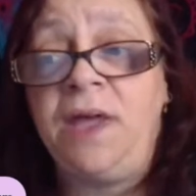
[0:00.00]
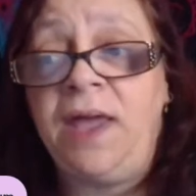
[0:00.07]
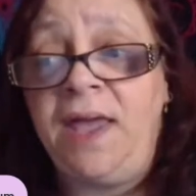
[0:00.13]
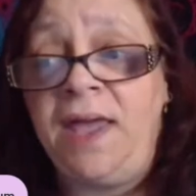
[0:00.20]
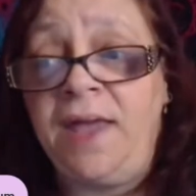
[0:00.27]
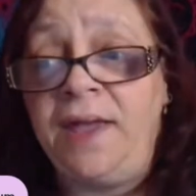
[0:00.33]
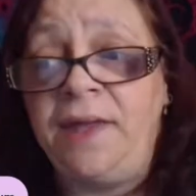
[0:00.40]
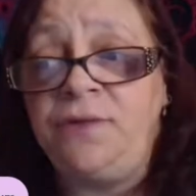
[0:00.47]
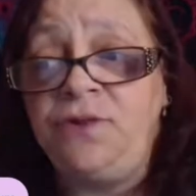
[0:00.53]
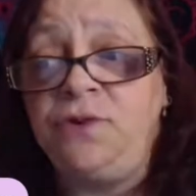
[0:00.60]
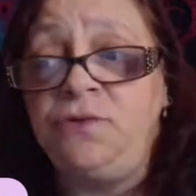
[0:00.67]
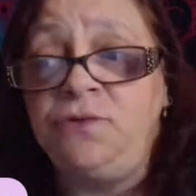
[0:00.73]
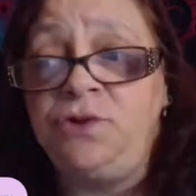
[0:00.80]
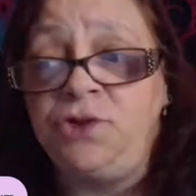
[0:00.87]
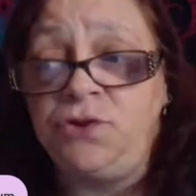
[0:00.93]
And
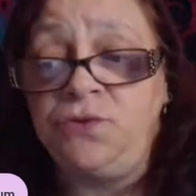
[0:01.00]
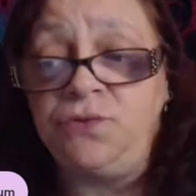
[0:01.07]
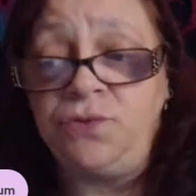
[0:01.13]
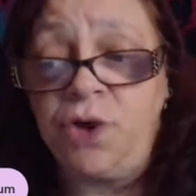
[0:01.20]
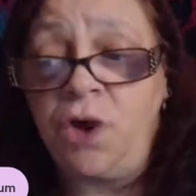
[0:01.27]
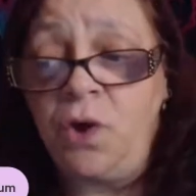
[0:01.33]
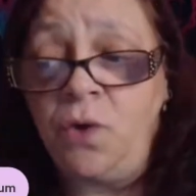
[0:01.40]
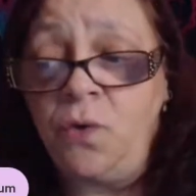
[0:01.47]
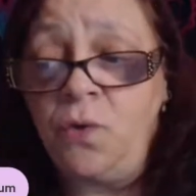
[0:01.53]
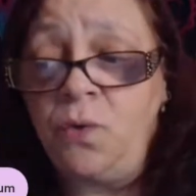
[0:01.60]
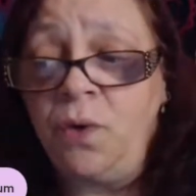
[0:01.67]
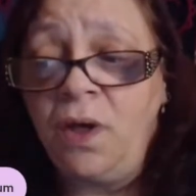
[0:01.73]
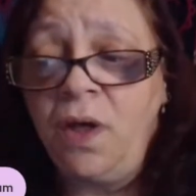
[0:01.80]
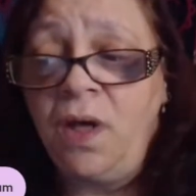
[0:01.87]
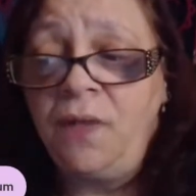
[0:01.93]
you do
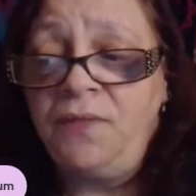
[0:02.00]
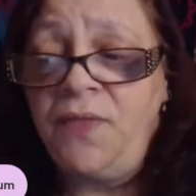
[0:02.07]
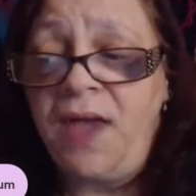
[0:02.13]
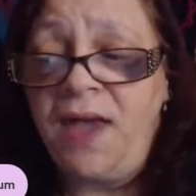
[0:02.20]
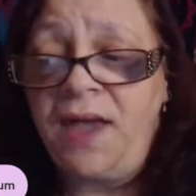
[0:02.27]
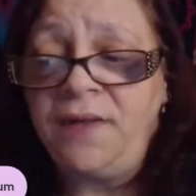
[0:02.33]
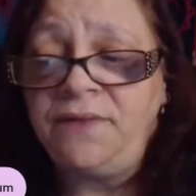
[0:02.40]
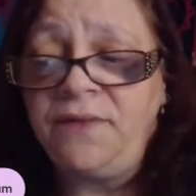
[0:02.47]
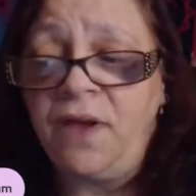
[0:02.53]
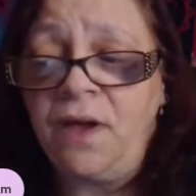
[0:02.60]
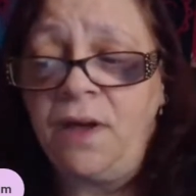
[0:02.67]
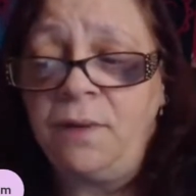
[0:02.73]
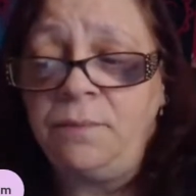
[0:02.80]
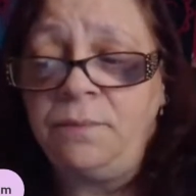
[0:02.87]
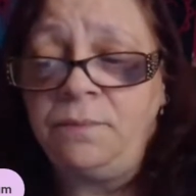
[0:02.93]
know that
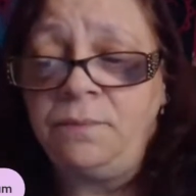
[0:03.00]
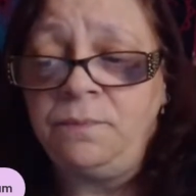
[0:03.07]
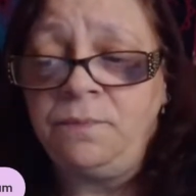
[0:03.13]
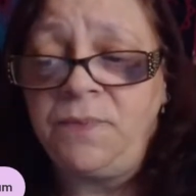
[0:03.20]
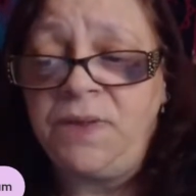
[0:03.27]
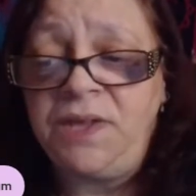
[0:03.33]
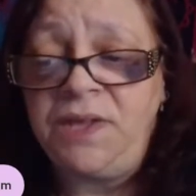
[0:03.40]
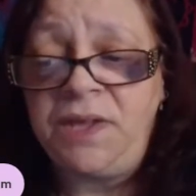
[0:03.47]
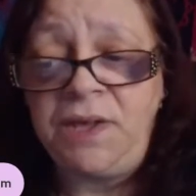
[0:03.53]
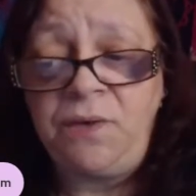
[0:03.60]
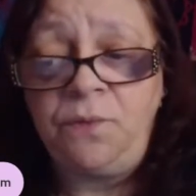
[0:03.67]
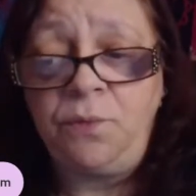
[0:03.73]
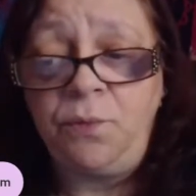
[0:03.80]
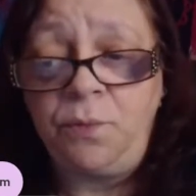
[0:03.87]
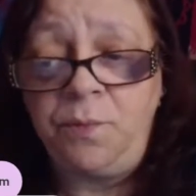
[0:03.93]
he
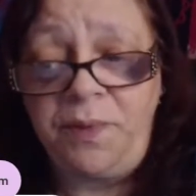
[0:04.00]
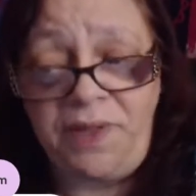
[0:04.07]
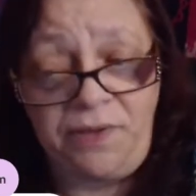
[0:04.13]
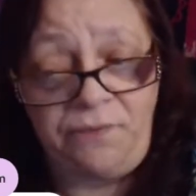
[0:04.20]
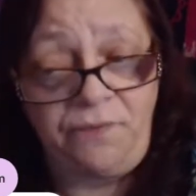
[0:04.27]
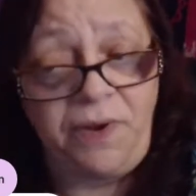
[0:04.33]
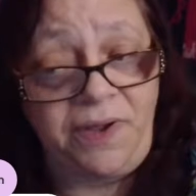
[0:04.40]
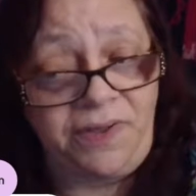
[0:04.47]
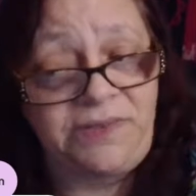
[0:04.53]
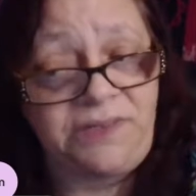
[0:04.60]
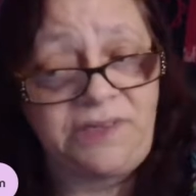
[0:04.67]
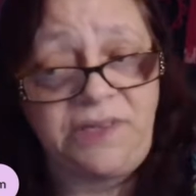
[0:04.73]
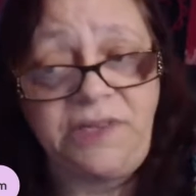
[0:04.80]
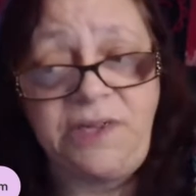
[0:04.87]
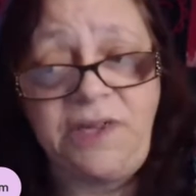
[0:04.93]
will be in
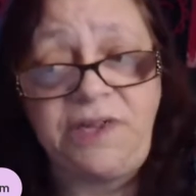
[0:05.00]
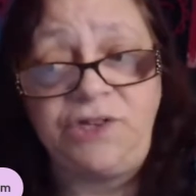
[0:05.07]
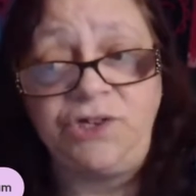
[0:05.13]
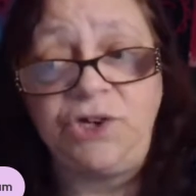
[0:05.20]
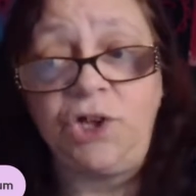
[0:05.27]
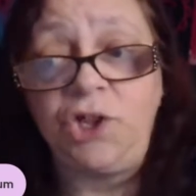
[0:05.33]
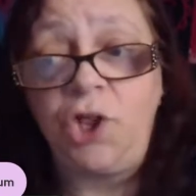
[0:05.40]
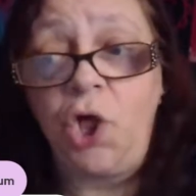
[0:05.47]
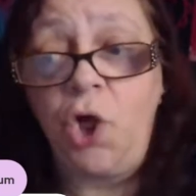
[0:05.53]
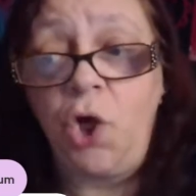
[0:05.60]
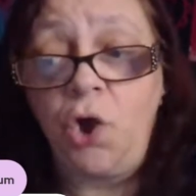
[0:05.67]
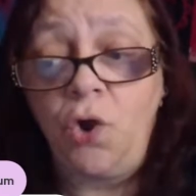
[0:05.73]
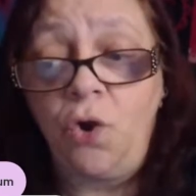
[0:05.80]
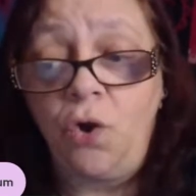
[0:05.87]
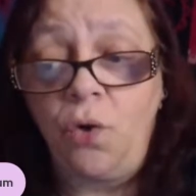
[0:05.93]
reconciliation a
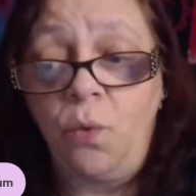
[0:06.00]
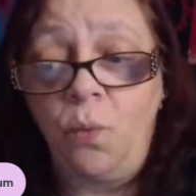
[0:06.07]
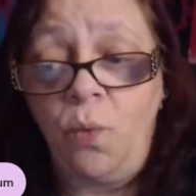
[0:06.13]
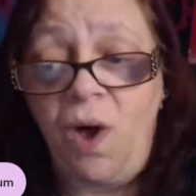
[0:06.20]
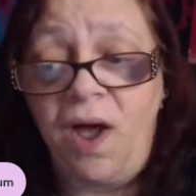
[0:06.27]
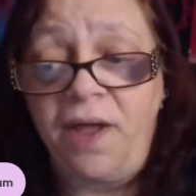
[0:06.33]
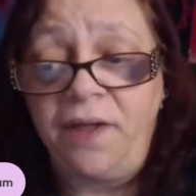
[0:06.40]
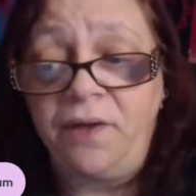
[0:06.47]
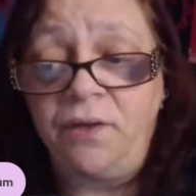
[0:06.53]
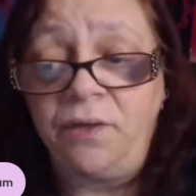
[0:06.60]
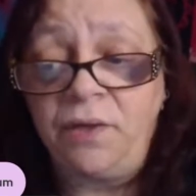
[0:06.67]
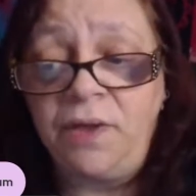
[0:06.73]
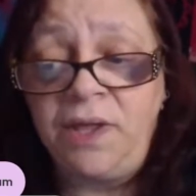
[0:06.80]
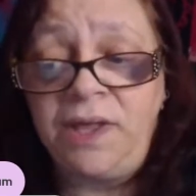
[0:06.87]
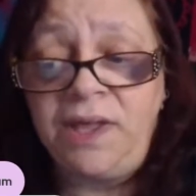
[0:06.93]
long while.
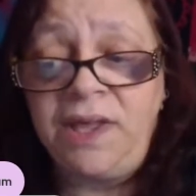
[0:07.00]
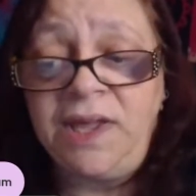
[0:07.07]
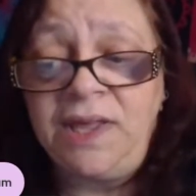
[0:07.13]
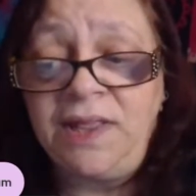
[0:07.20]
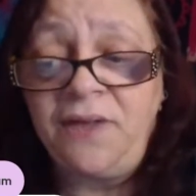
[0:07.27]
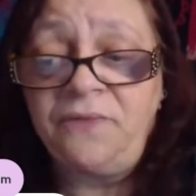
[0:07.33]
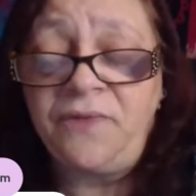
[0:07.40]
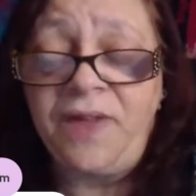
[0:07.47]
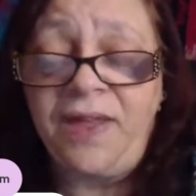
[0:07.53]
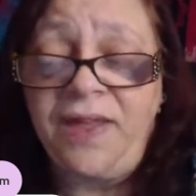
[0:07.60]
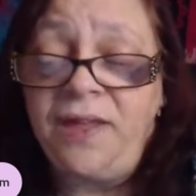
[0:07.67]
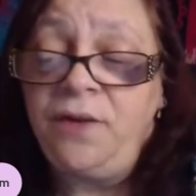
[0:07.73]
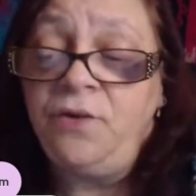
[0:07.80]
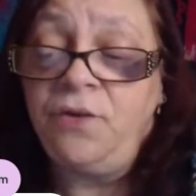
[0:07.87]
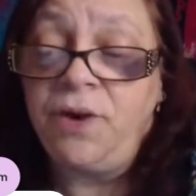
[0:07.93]
He left
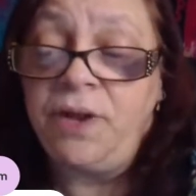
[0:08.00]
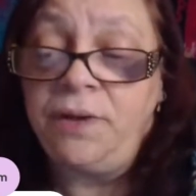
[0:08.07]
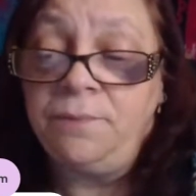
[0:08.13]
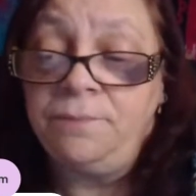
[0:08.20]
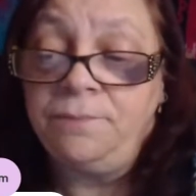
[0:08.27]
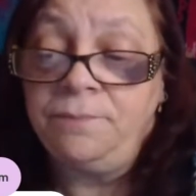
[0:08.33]
angry.